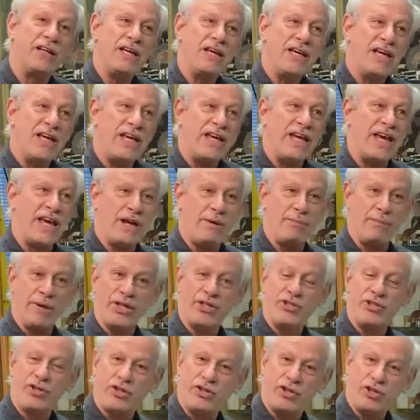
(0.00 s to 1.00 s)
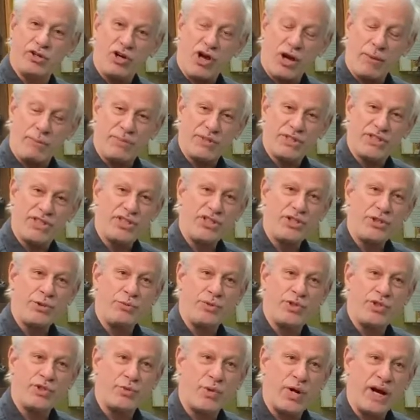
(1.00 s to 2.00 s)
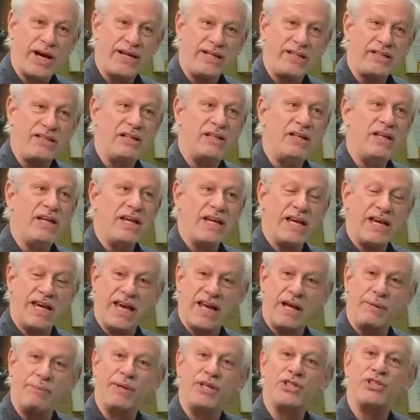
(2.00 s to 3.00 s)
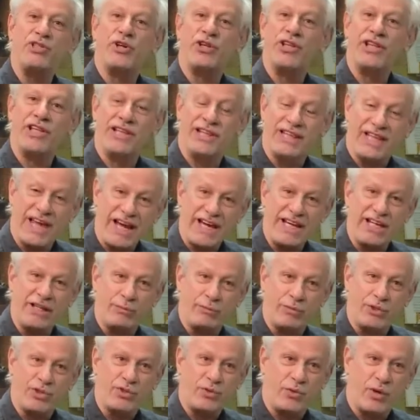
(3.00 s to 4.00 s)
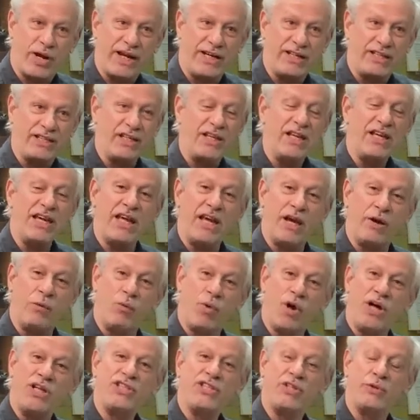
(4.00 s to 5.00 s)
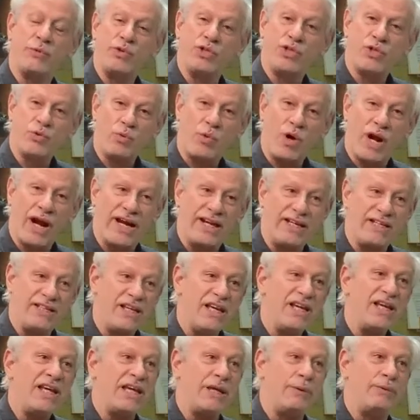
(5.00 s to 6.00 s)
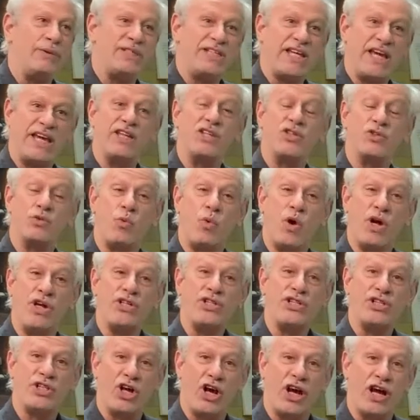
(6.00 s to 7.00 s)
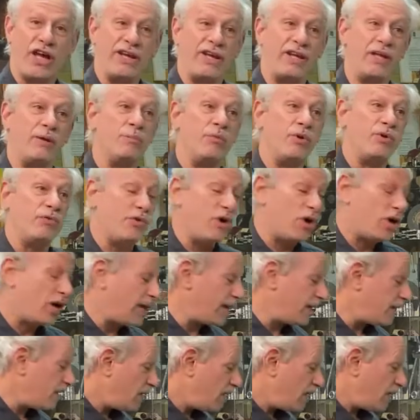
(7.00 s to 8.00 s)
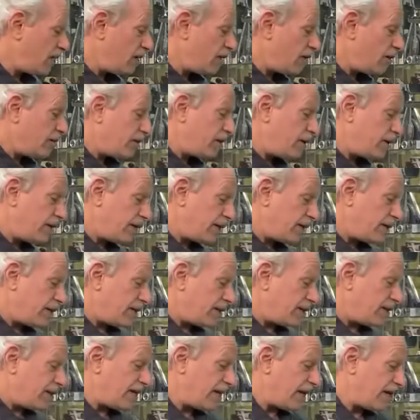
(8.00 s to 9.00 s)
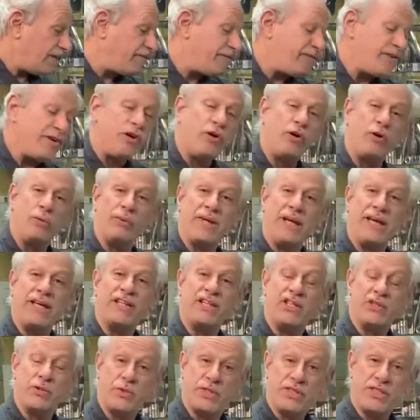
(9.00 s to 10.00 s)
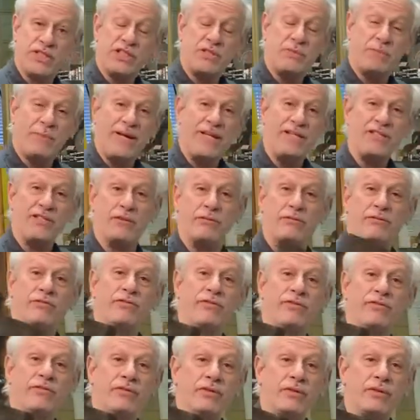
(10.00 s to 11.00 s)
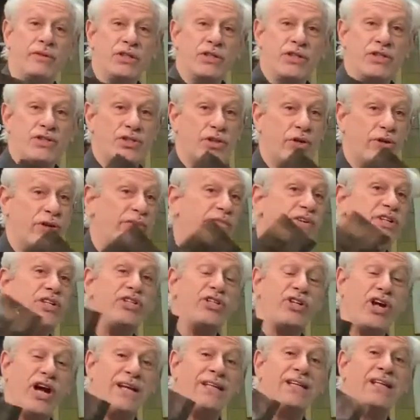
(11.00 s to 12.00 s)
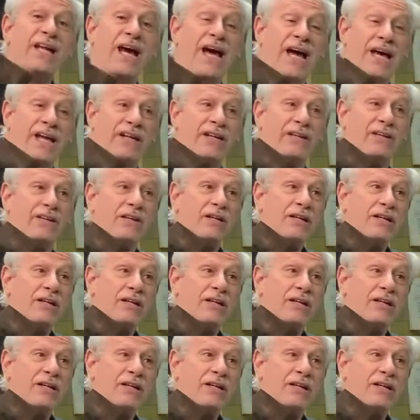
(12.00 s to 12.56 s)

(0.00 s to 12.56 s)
He had to make sure the composition was right. He had to make sure the lighting was right. And once it was right, he would take his one shot and move on. Now, film like this was expensive, so every shot counted.